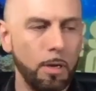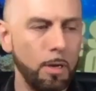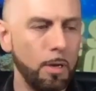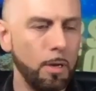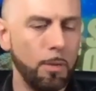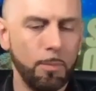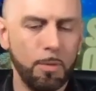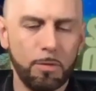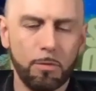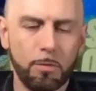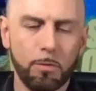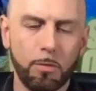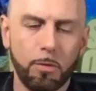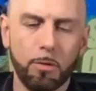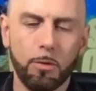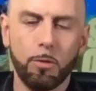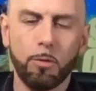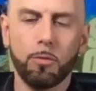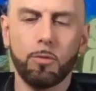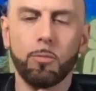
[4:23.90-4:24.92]
This is a
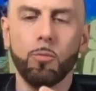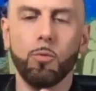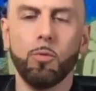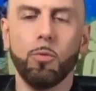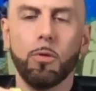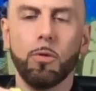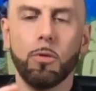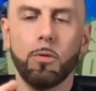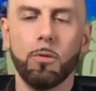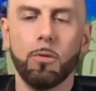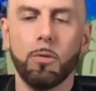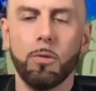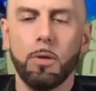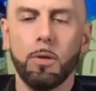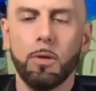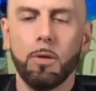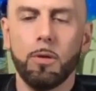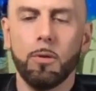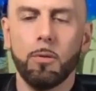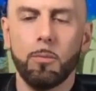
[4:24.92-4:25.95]
little smoother.
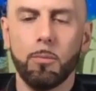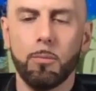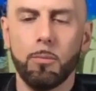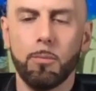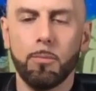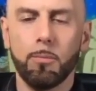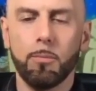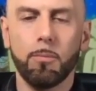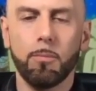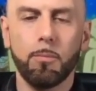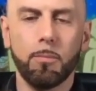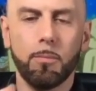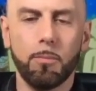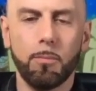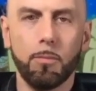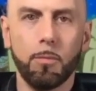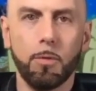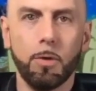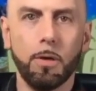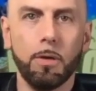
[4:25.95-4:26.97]

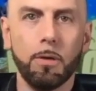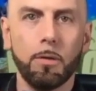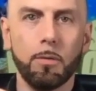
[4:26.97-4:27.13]
Right.